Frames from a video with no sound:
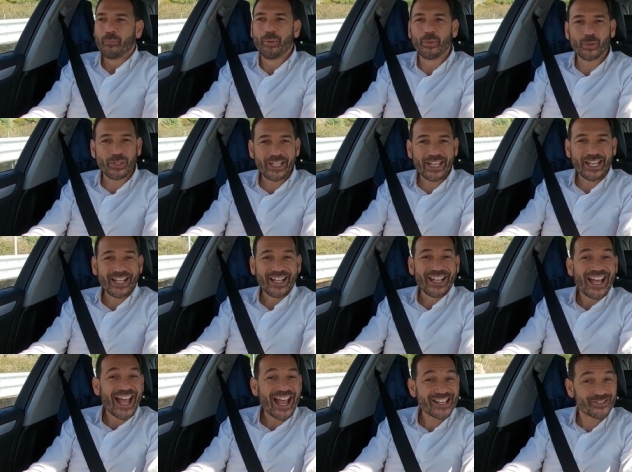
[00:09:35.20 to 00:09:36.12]
Puglia
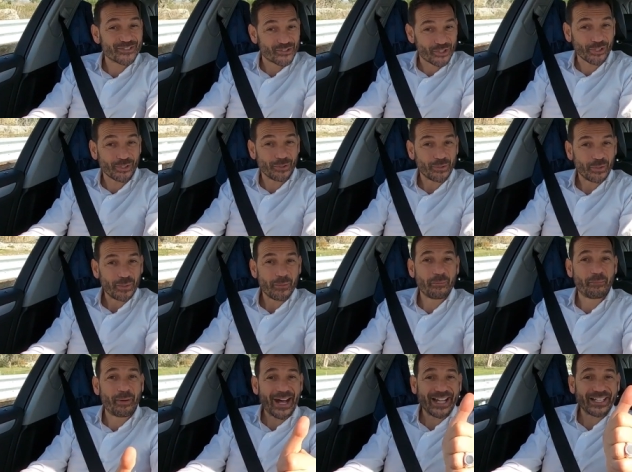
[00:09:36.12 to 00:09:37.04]
has two,
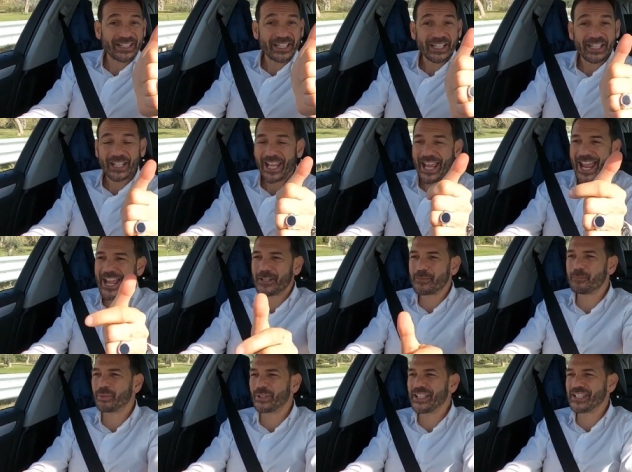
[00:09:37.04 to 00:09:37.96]
Bari
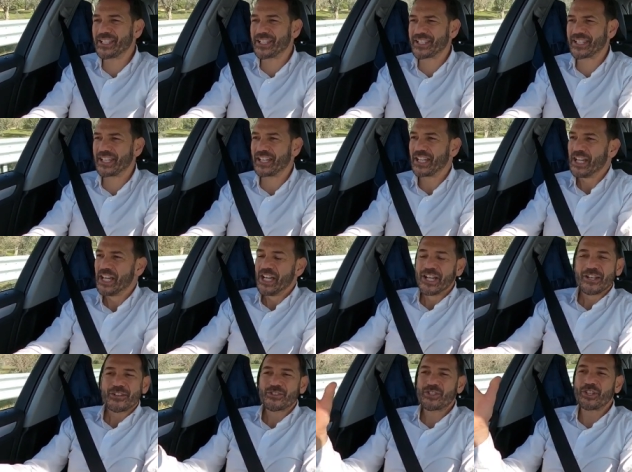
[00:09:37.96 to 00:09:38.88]
and Brindisi.
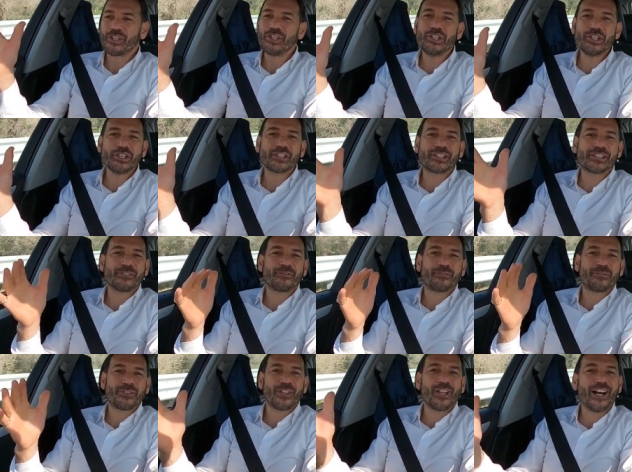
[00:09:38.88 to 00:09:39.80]
So you
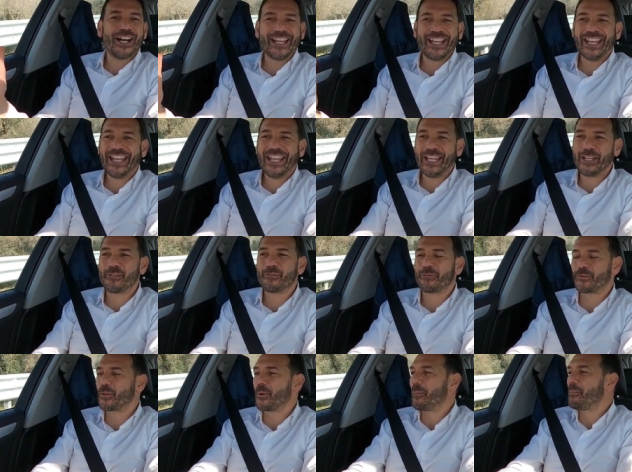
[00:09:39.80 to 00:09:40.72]
can fly
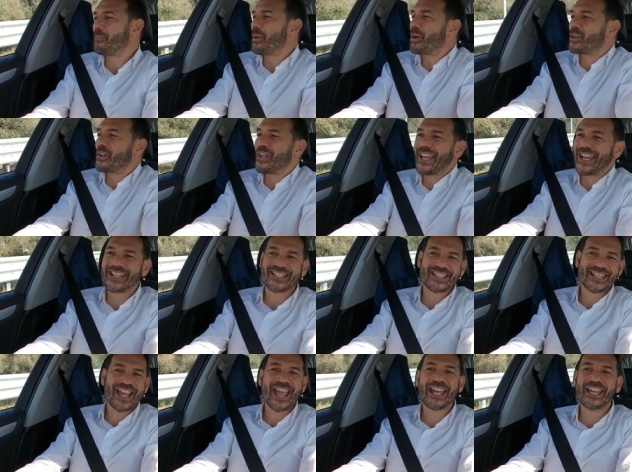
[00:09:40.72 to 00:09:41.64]
in from more or
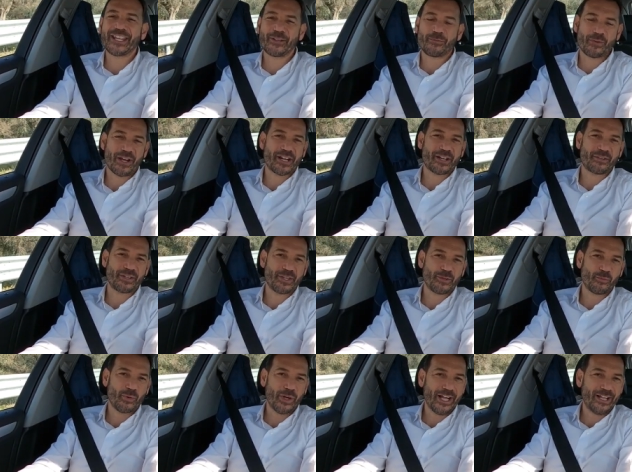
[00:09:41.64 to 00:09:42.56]
less anywhere in
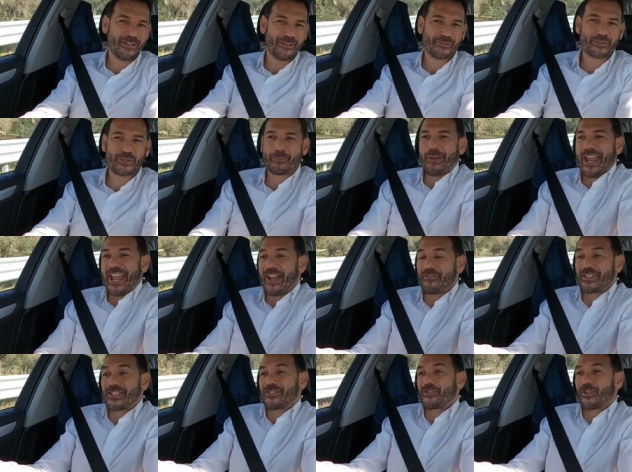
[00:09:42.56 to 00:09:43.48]
the world. You may
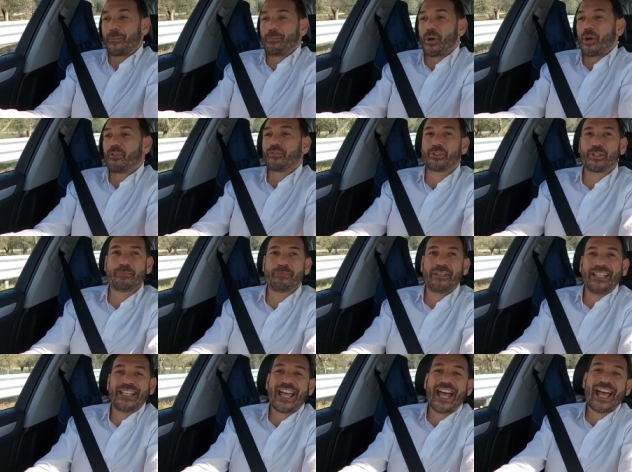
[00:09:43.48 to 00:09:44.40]
have a stopover in
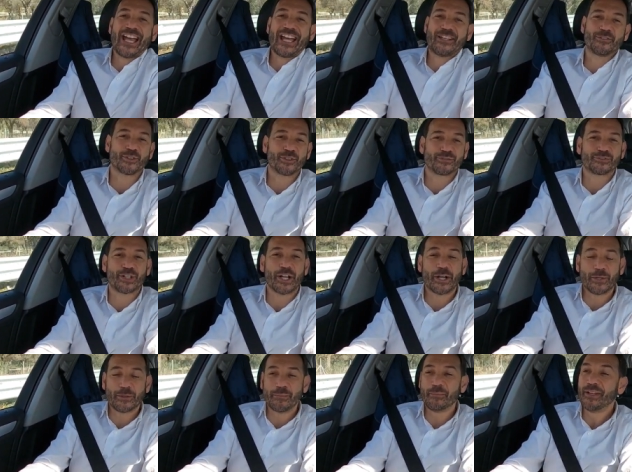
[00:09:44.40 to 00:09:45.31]
Milan or
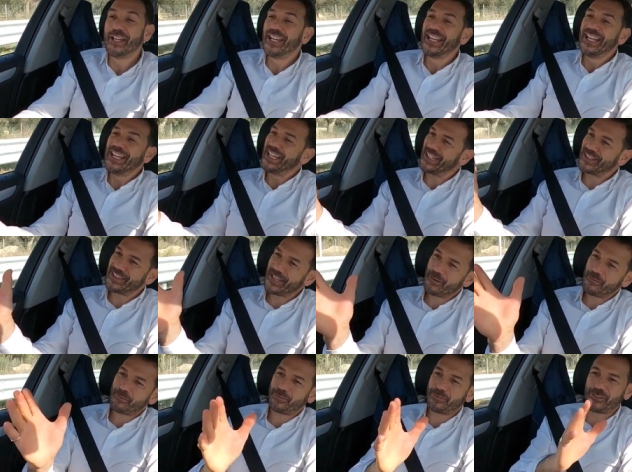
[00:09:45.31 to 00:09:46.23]
Rome and
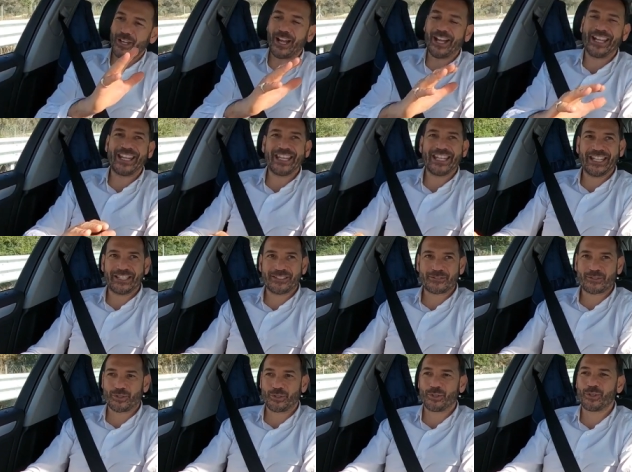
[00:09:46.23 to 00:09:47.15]
then flying
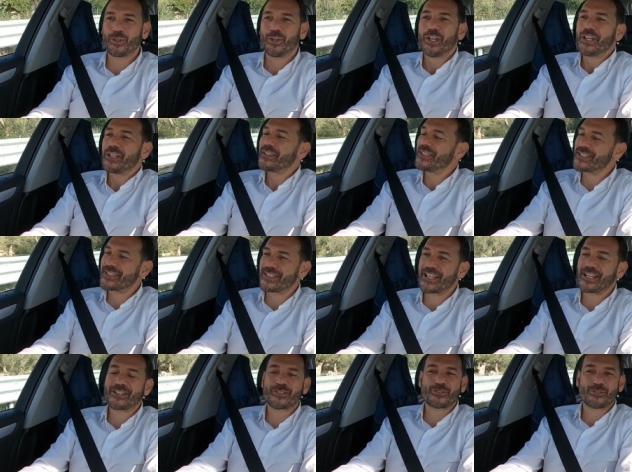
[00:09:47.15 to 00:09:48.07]
into this
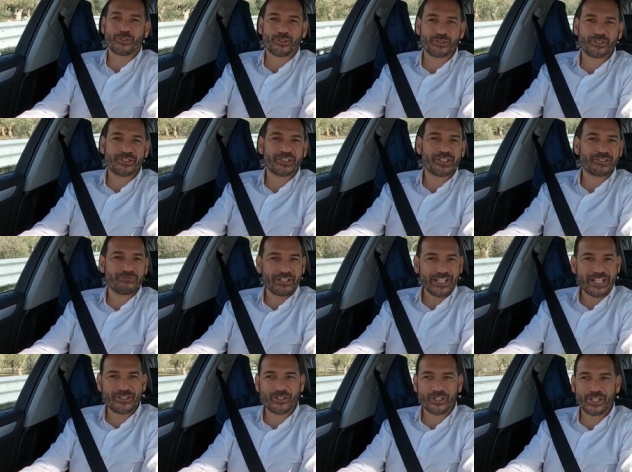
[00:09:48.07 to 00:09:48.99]
extraordinary
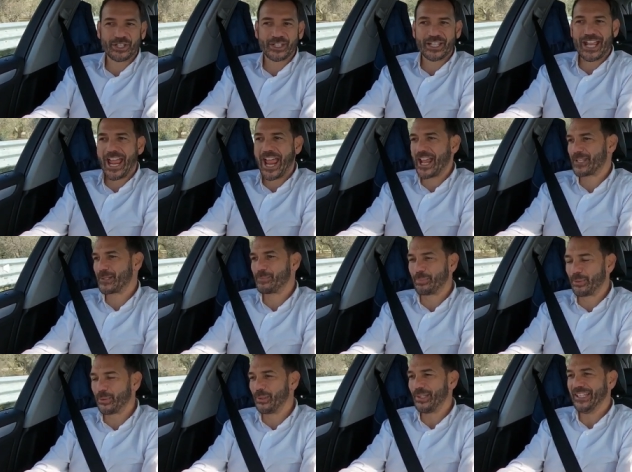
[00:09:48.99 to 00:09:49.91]
region as
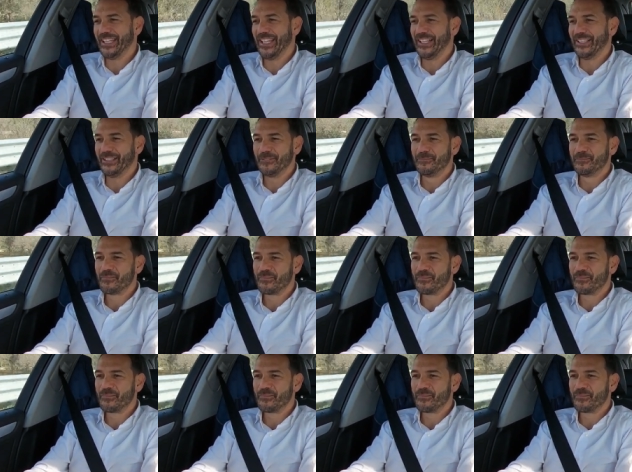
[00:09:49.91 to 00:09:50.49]
Puglia.